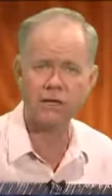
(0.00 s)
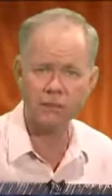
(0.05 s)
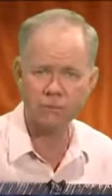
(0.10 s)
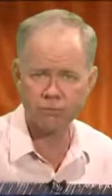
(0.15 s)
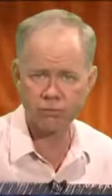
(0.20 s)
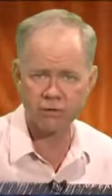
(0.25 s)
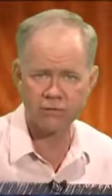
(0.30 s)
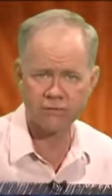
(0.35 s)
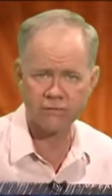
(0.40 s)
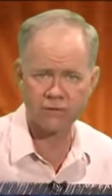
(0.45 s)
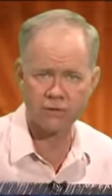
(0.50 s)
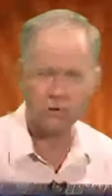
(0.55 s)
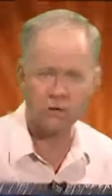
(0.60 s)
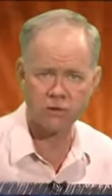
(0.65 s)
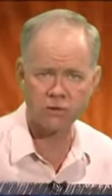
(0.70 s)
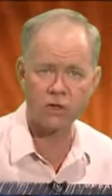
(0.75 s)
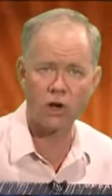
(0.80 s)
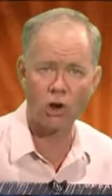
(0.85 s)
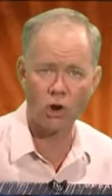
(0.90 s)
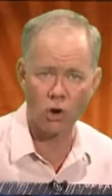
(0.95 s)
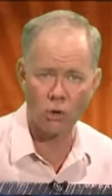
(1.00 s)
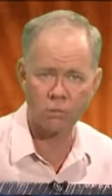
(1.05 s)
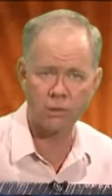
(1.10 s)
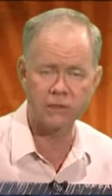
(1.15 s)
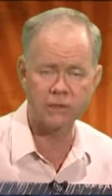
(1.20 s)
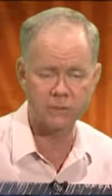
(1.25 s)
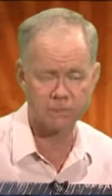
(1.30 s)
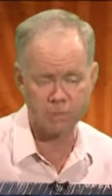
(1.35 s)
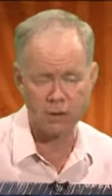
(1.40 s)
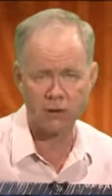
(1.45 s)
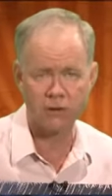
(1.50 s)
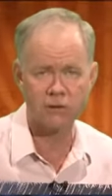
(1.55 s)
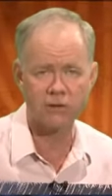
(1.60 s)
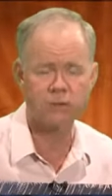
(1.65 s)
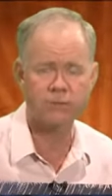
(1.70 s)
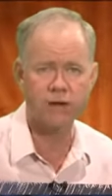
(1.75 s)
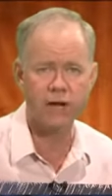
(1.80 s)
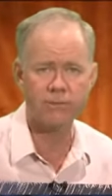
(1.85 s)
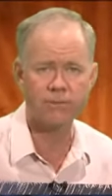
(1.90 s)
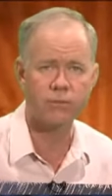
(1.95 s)
it prefers Opel to
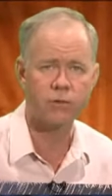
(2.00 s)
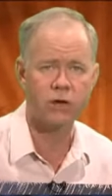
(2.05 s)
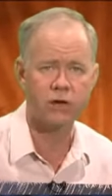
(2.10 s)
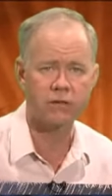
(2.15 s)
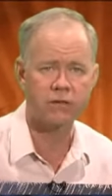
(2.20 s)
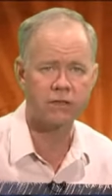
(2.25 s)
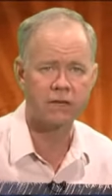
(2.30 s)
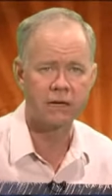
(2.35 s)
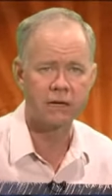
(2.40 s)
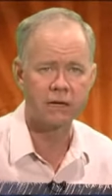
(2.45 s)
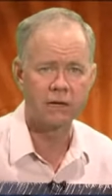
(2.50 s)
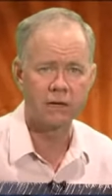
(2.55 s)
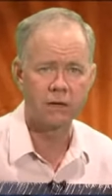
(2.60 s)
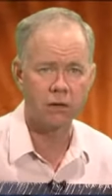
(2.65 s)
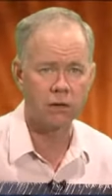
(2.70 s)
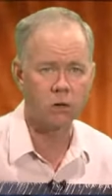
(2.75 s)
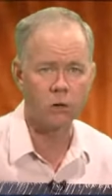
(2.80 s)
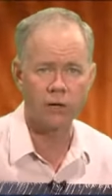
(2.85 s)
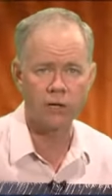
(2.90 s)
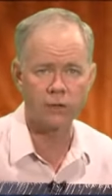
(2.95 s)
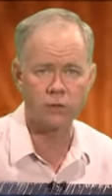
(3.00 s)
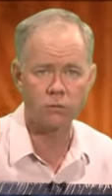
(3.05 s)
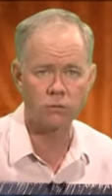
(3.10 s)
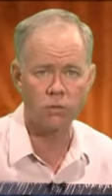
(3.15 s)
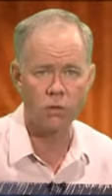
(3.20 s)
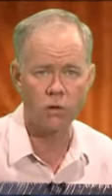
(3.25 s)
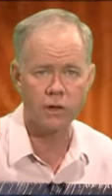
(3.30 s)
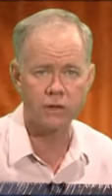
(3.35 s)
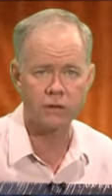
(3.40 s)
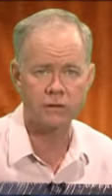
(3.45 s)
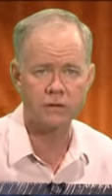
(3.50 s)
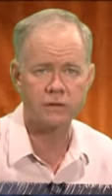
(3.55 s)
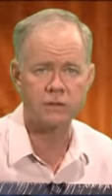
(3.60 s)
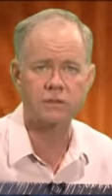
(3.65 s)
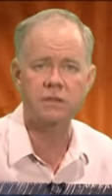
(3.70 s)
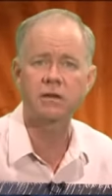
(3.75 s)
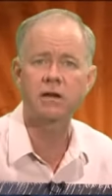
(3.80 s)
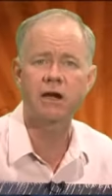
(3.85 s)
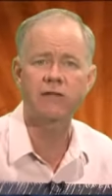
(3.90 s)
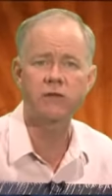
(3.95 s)
partner up with. According to Reuters,
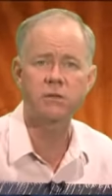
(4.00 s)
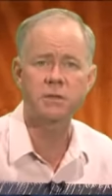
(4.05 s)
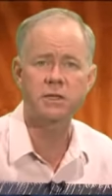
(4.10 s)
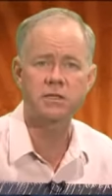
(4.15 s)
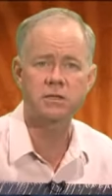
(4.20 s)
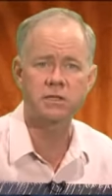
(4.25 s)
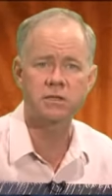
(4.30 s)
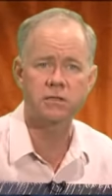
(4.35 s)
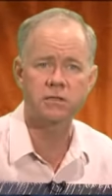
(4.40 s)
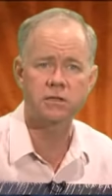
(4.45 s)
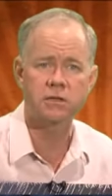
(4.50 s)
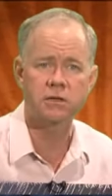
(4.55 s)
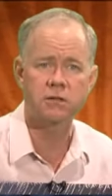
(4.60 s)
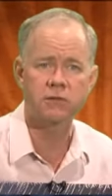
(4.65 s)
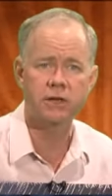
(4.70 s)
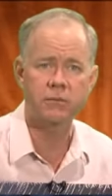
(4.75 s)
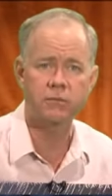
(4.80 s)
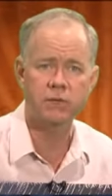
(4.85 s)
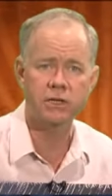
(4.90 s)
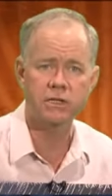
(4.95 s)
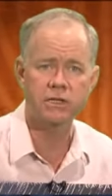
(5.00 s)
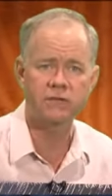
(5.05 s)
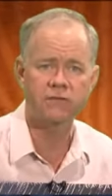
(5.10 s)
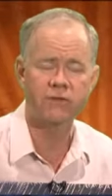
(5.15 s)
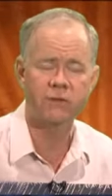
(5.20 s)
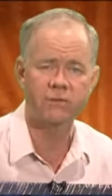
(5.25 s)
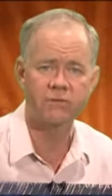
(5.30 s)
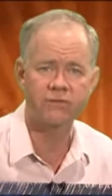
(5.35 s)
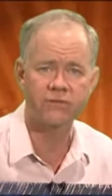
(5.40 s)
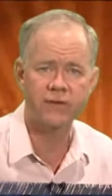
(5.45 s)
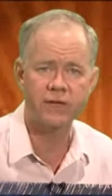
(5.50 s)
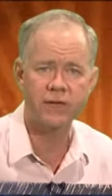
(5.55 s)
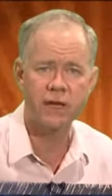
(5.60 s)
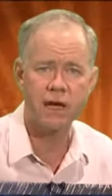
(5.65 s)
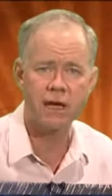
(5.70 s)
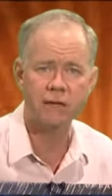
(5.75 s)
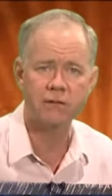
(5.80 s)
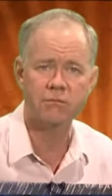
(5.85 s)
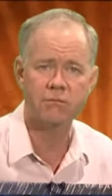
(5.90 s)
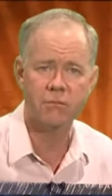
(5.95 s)
the government's considering bids from
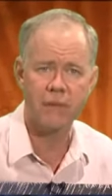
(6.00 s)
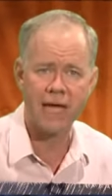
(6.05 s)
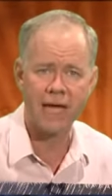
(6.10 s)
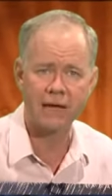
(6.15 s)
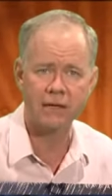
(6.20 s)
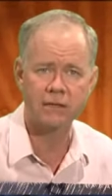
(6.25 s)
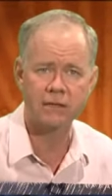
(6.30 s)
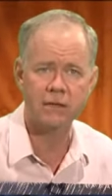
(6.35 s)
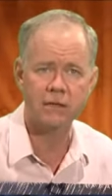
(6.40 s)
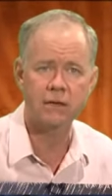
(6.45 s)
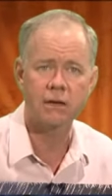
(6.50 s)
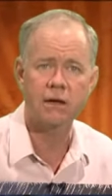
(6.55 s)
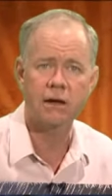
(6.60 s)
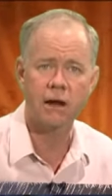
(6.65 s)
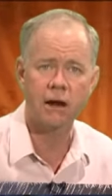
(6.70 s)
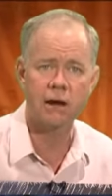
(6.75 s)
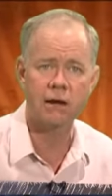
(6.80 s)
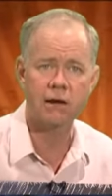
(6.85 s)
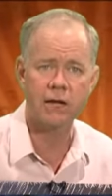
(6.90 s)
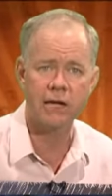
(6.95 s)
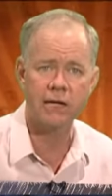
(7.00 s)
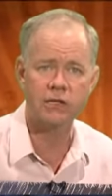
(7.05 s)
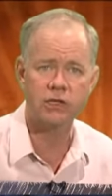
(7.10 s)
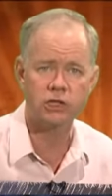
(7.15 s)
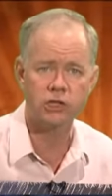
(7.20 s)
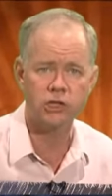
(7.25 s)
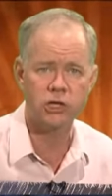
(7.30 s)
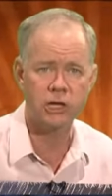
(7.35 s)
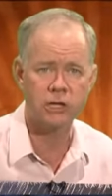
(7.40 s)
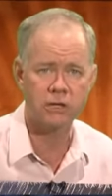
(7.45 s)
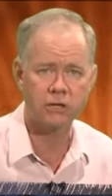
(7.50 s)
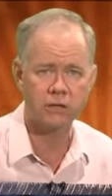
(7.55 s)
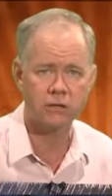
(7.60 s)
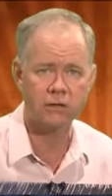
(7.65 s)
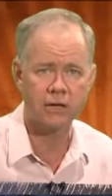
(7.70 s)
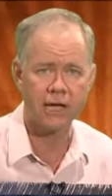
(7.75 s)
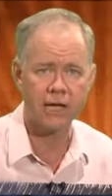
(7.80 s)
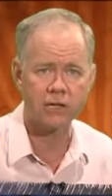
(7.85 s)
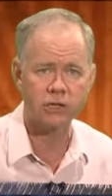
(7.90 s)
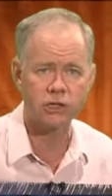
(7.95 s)
Fiat, Magna, RHJ
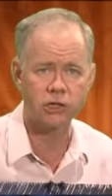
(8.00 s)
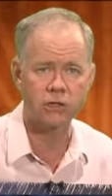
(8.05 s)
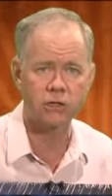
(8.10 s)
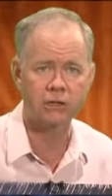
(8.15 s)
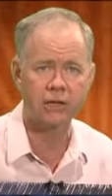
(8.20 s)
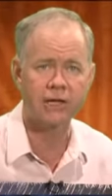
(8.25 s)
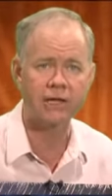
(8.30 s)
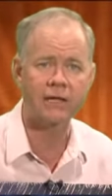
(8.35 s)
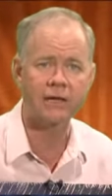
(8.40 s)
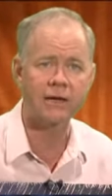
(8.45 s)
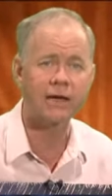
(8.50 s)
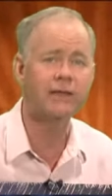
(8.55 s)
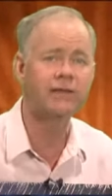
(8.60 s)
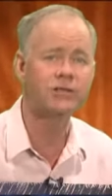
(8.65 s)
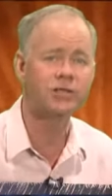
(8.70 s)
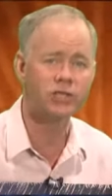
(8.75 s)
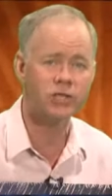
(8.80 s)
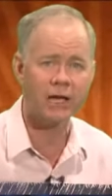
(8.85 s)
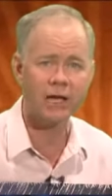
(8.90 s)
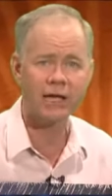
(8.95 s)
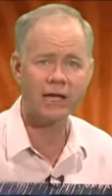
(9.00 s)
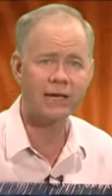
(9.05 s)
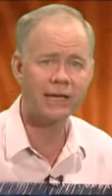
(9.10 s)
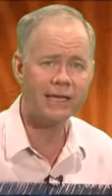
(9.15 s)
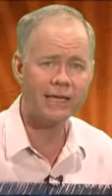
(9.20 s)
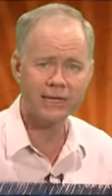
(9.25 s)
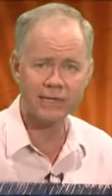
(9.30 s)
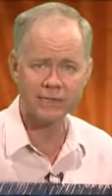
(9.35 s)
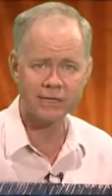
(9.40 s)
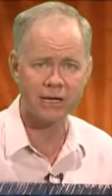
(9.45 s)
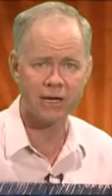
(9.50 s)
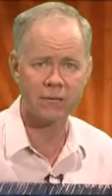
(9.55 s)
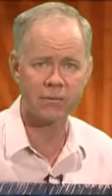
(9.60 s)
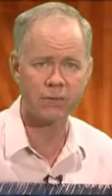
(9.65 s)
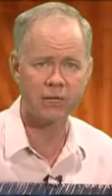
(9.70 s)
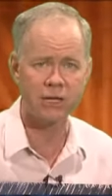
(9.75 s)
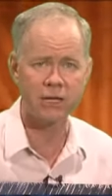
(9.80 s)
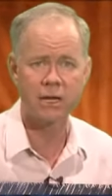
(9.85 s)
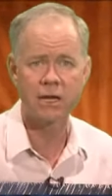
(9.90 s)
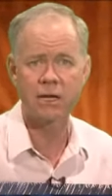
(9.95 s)
International, and a Chinese
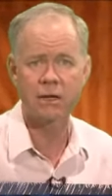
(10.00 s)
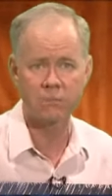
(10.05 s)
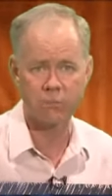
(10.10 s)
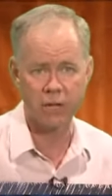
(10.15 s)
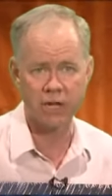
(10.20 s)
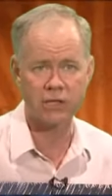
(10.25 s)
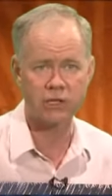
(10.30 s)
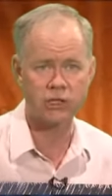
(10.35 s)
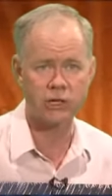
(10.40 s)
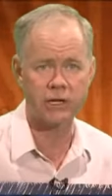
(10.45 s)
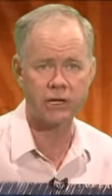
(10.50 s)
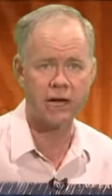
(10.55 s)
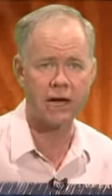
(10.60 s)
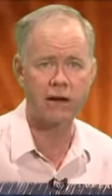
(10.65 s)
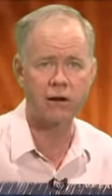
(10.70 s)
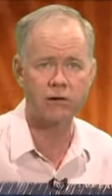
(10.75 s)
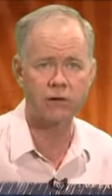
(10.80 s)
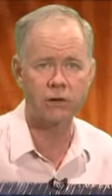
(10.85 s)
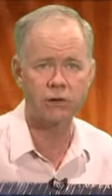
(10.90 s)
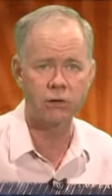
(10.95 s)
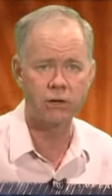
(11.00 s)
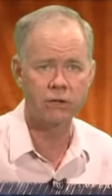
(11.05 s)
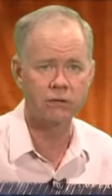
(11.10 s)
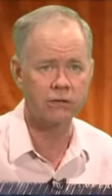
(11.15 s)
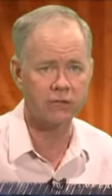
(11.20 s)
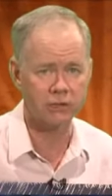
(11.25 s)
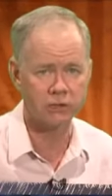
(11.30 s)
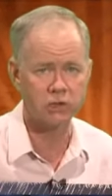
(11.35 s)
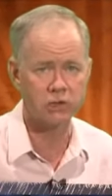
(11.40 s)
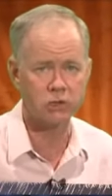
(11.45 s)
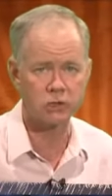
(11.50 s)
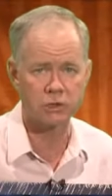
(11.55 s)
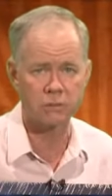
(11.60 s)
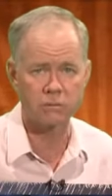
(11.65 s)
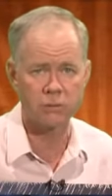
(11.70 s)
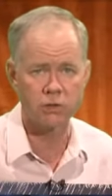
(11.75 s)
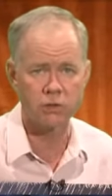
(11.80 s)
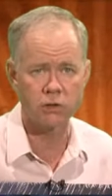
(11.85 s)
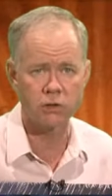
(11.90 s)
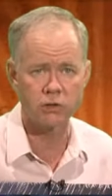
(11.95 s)
company, Beijing Auto, that just
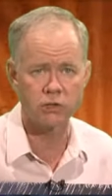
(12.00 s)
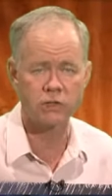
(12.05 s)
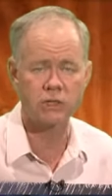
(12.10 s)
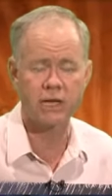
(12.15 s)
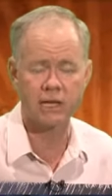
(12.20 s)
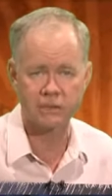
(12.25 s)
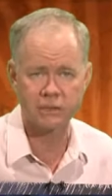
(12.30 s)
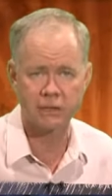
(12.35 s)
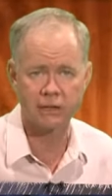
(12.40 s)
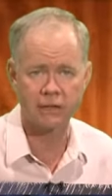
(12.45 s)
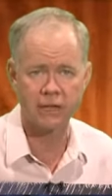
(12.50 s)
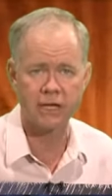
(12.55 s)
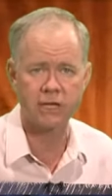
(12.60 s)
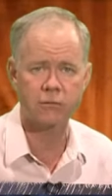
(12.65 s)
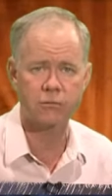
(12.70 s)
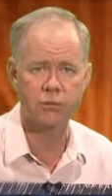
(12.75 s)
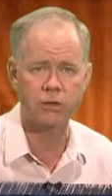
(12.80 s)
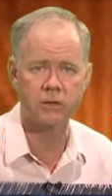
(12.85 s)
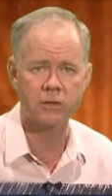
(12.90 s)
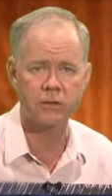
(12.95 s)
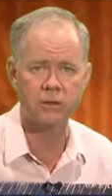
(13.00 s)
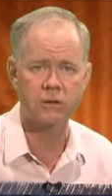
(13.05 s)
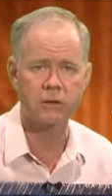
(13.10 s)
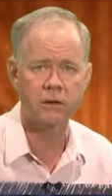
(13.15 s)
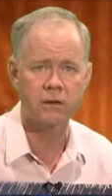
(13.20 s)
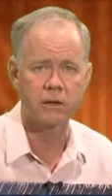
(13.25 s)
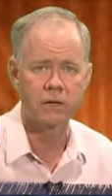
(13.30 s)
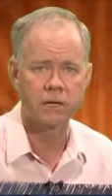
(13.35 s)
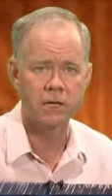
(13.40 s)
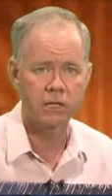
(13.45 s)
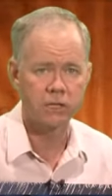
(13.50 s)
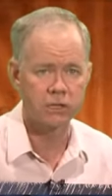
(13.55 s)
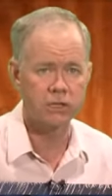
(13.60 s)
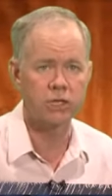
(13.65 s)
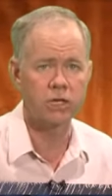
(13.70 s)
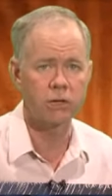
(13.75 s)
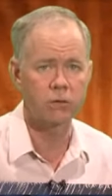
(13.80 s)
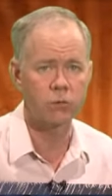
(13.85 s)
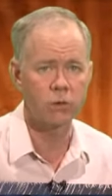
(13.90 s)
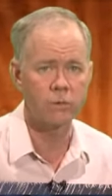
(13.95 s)
emerged as a late bidder.
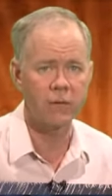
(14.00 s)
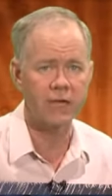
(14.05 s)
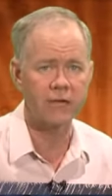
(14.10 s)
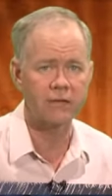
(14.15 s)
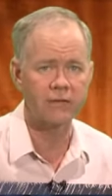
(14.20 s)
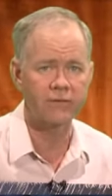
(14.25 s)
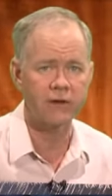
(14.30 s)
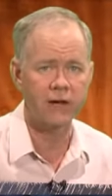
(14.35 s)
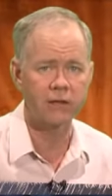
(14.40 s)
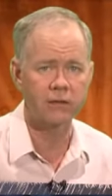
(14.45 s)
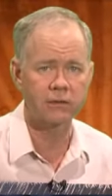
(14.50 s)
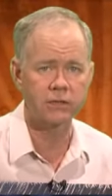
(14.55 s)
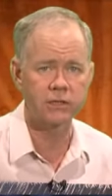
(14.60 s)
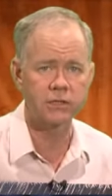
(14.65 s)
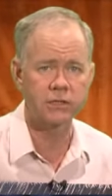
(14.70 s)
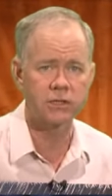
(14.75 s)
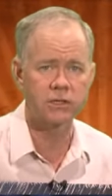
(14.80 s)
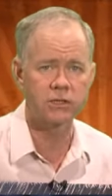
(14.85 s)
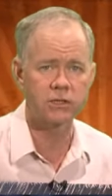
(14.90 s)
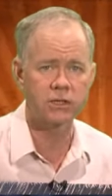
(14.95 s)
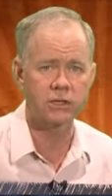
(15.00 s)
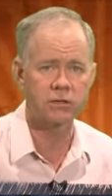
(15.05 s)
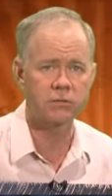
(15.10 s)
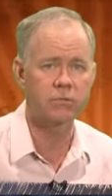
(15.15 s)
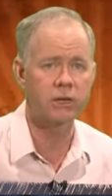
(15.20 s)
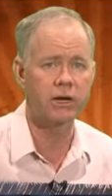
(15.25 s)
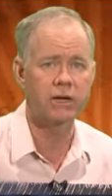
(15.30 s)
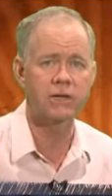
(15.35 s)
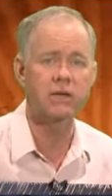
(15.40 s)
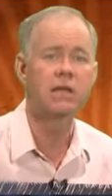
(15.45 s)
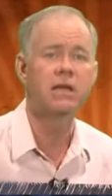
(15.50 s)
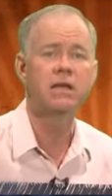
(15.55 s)
GM will make the final decision, but